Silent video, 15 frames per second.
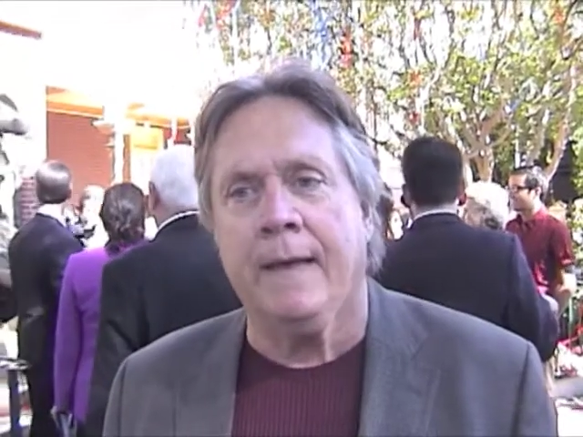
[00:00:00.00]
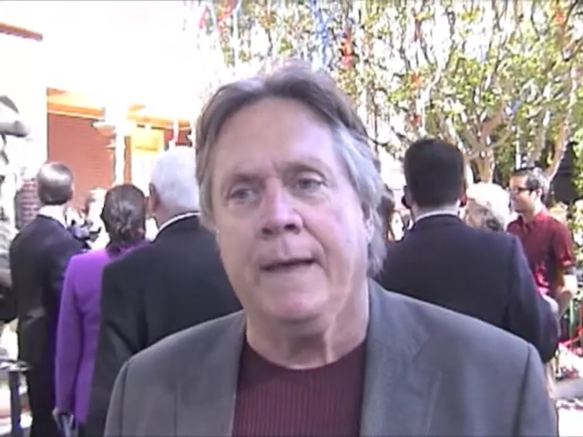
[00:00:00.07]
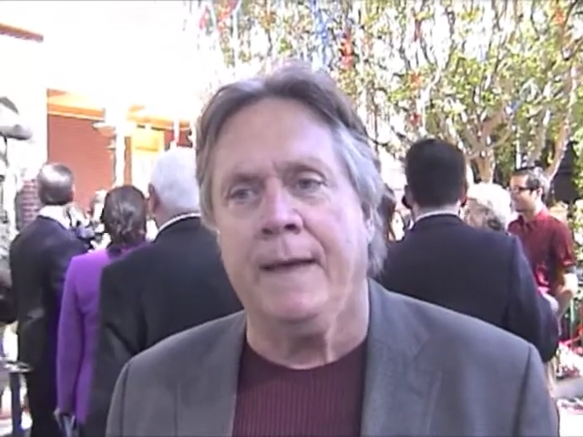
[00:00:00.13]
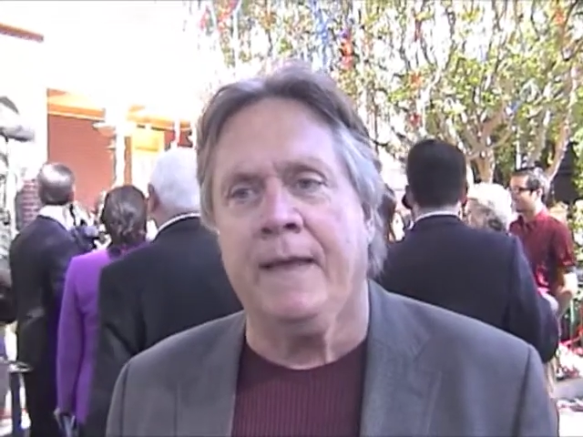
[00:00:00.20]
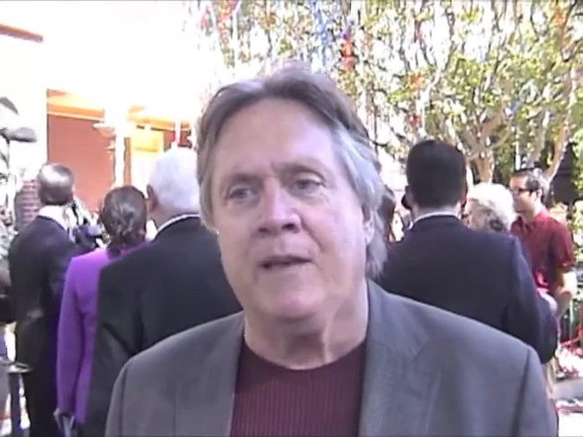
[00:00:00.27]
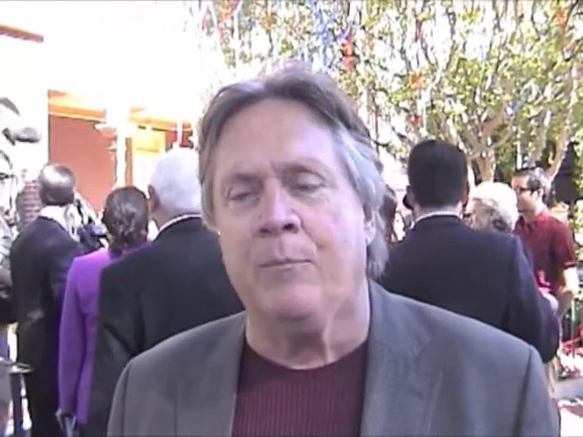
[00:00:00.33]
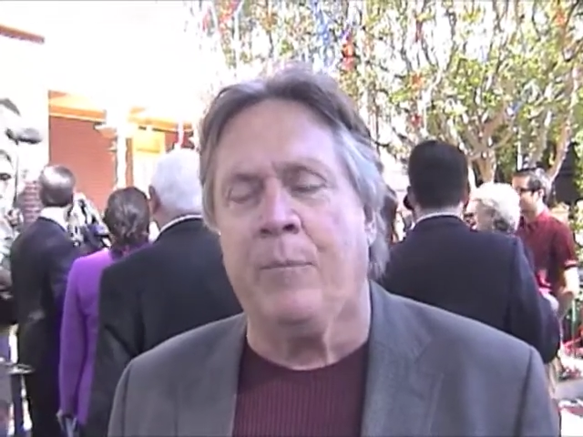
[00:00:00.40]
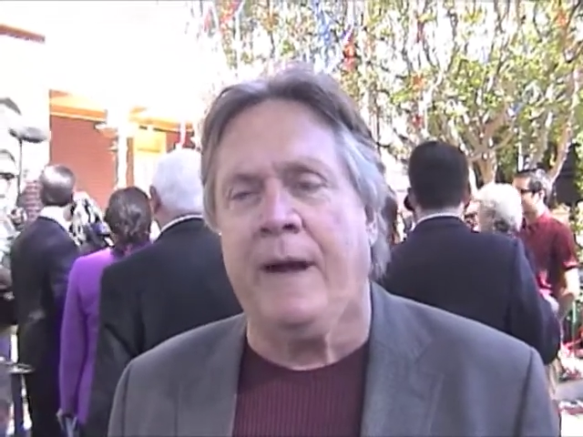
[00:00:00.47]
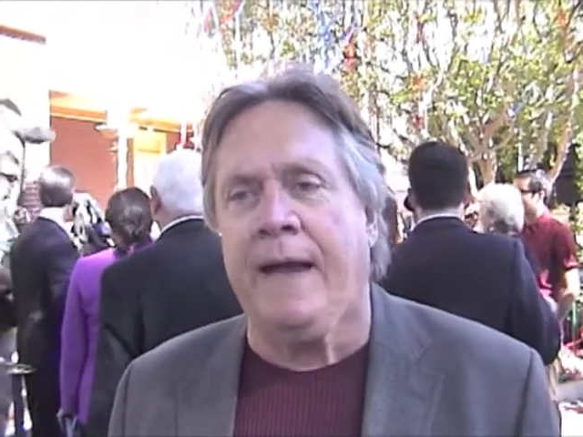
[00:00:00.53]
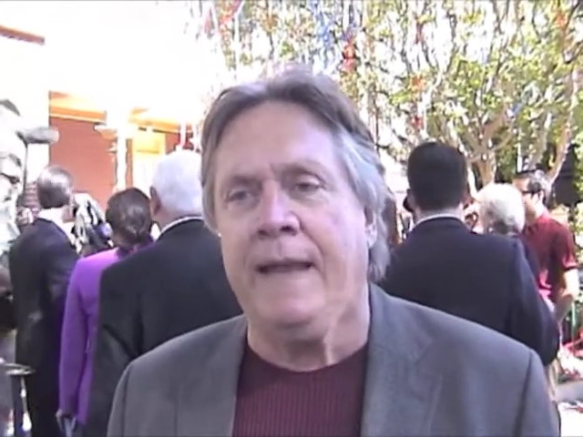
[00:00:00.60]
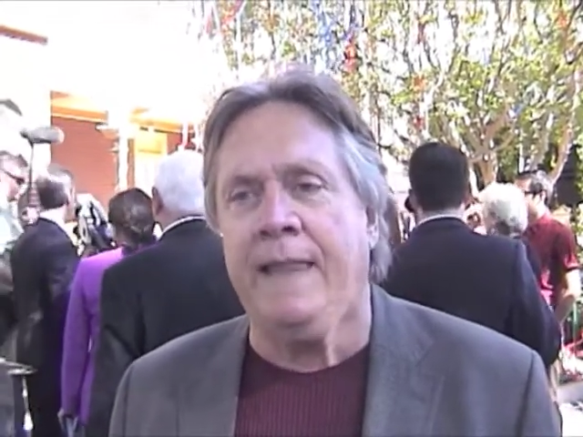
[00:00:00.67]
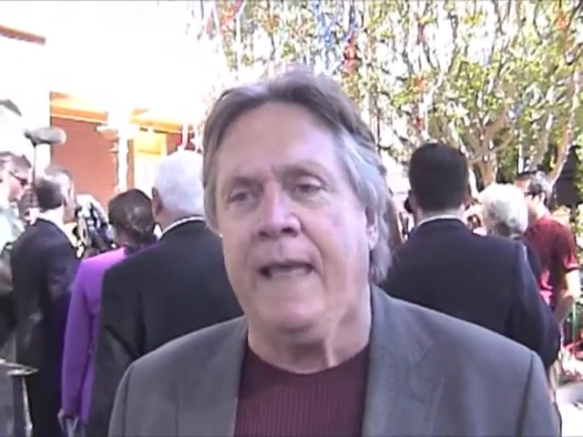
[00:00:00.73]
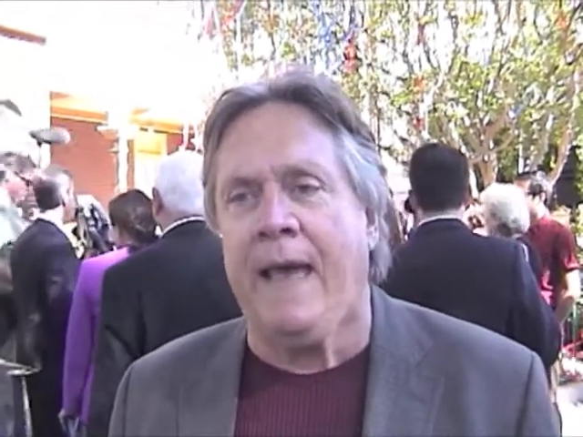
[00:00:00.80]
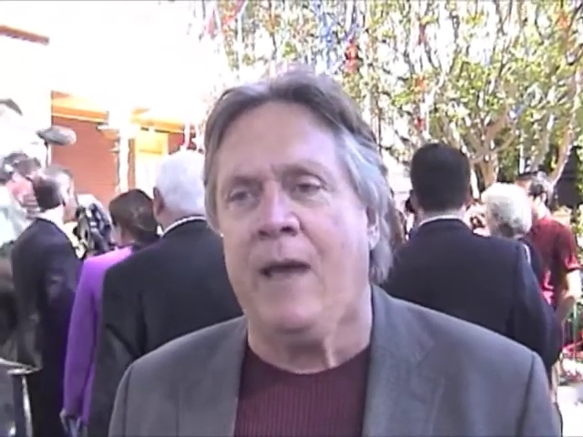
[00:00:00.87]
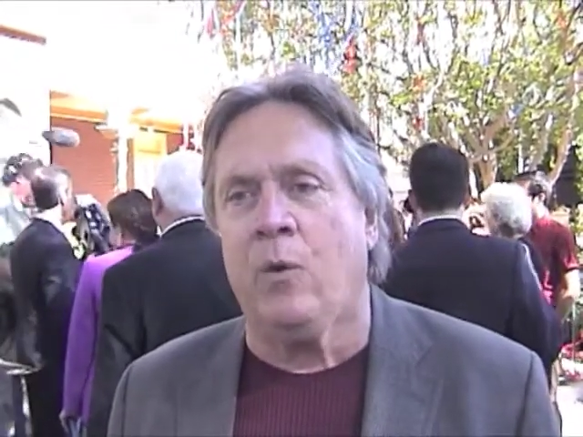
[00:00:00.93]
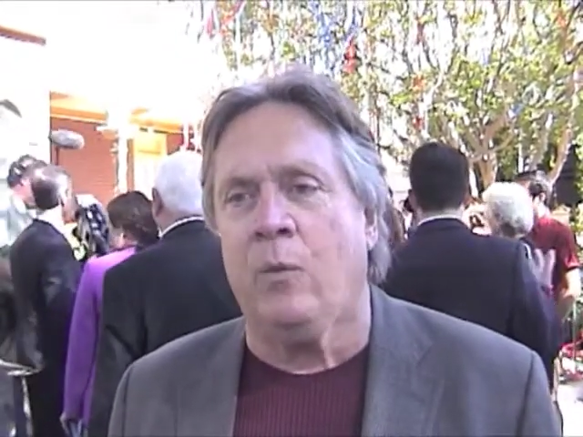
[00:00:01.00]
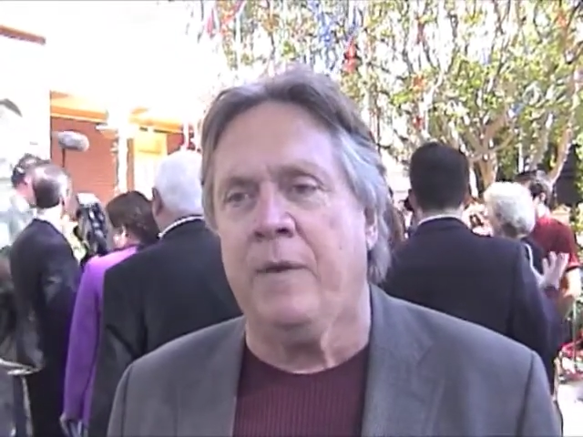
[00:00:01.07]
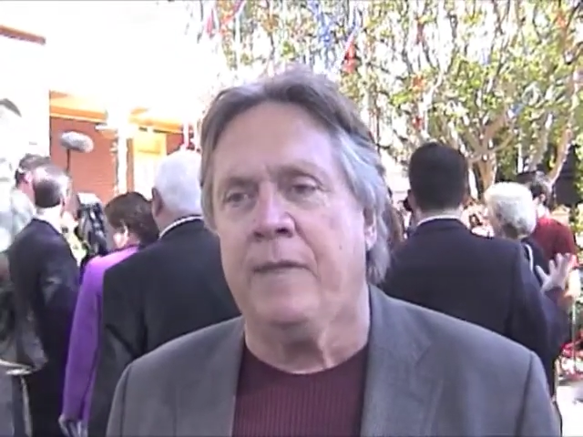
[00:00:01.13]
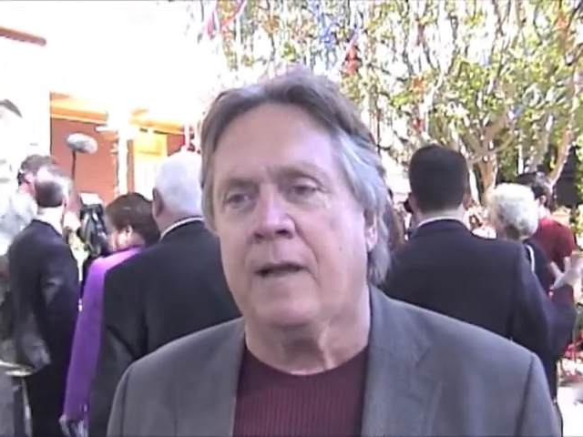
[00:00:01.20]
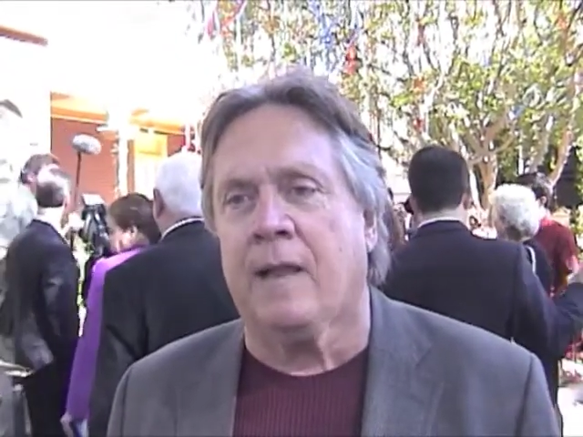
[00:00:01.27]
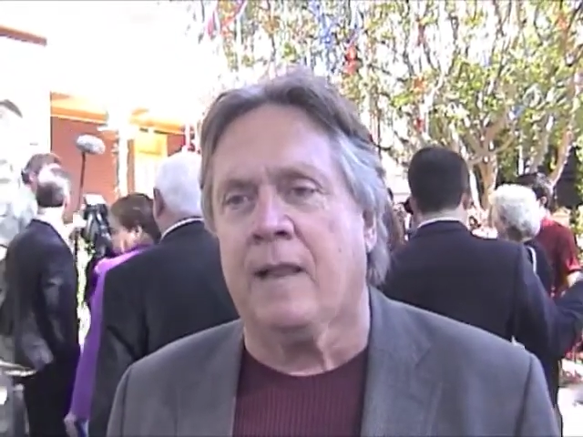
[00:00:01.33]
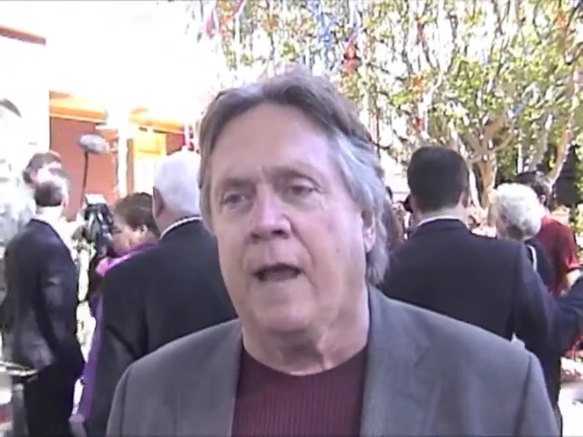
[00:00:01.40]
and he combined that with a